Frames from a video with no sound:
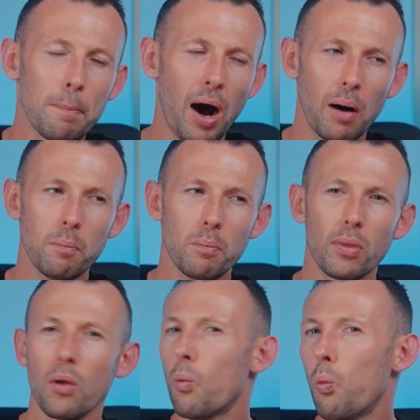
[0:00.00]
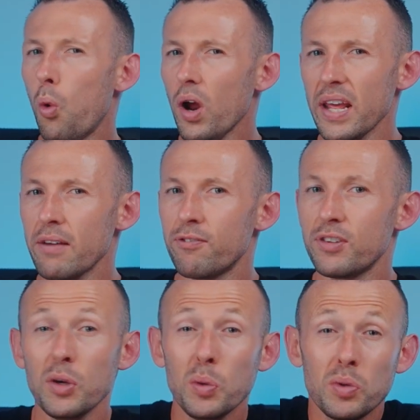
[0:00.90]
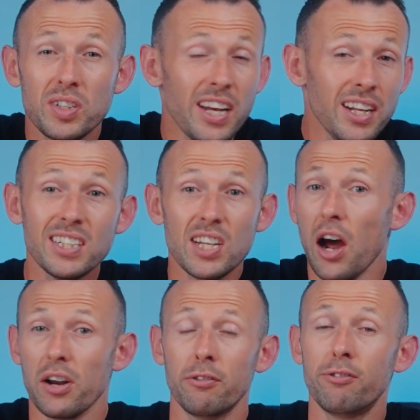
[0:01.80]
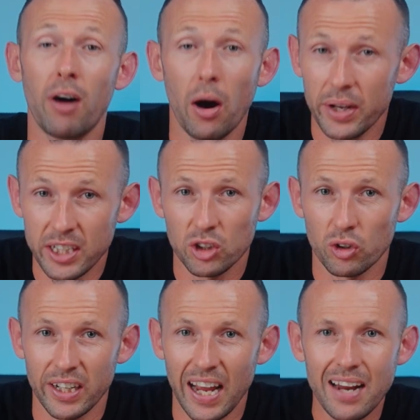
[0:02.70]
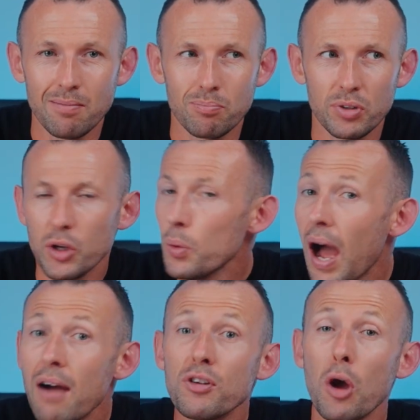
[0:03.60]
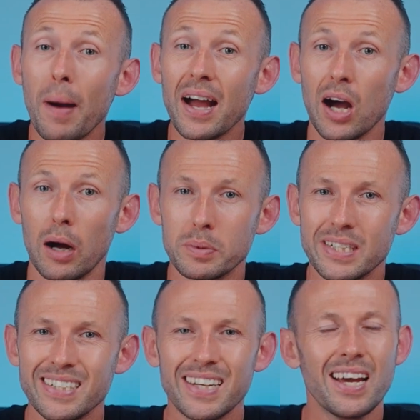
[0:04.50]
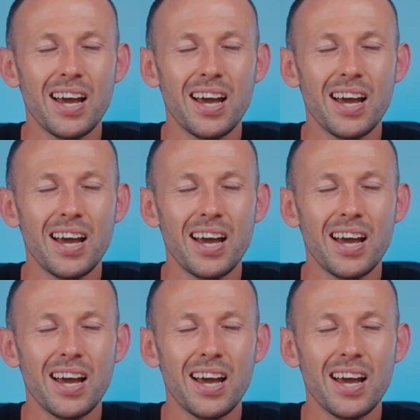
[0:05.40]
But what if you didn't turn on File History and you have no backups?